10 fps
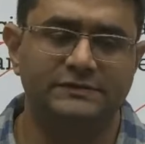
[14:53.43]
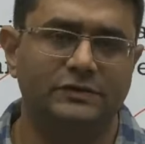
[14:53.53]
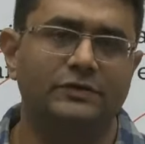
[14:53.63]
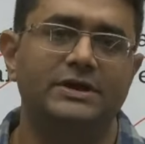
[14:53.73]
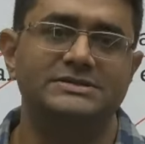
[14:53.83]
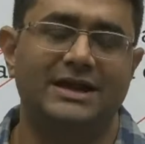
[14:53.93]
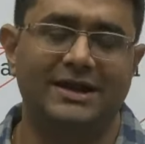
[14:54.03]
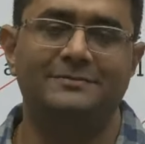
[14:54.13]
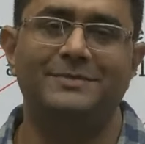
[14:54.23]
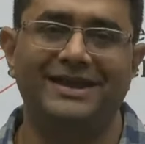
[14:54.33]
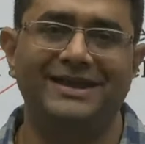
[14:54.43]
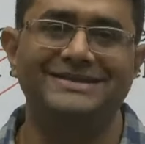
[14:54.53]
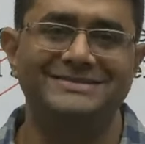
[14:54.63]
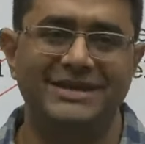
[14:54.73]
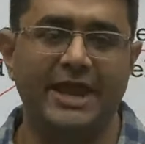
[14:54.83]
So it is undermining
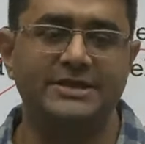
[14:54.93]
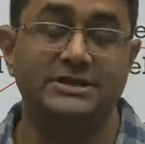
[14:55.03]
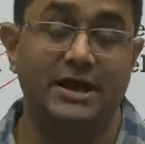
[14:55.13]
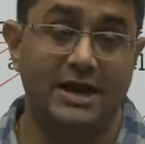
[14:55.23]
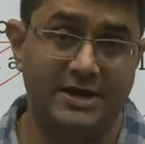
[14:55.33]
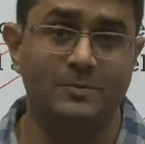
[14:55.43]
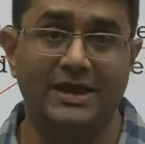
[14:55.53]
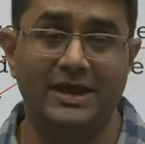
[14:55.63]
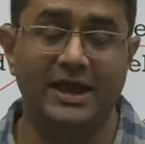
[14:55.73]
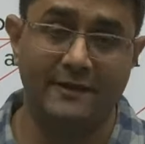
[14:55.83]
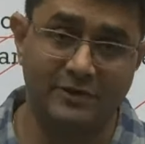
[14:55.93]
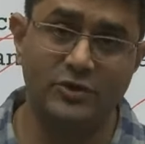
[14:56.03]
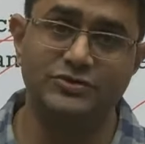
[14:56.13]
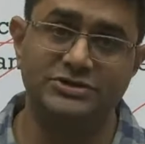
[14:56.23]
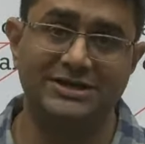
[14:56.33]
change, undermining
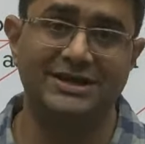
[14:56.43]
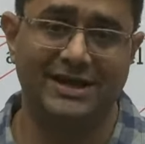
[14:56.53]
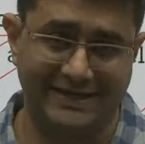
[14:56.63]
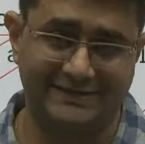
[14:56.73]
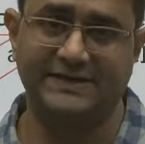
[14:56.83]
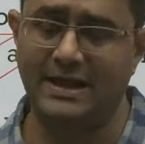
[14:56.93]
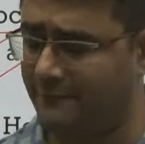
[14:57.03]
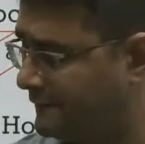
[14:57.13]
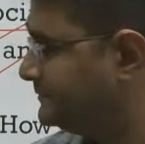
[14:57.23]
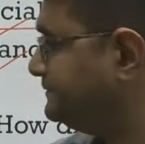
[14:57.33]
evolution itself.